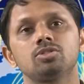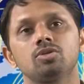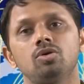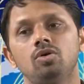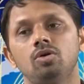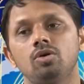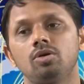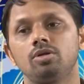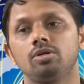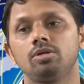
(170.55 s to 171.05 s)

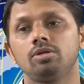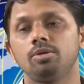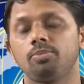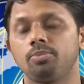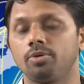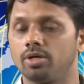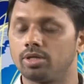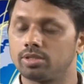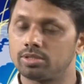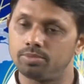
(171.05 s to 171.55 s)
on the
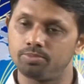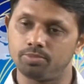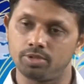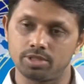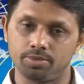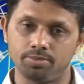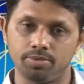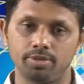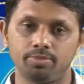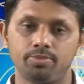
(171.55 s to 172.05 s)
production
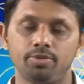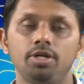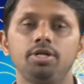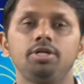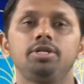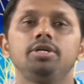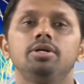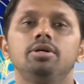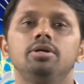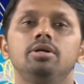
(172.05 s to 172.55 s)
possibility
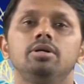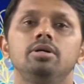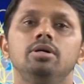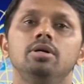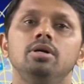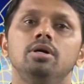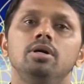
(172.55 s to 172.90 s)
frontier,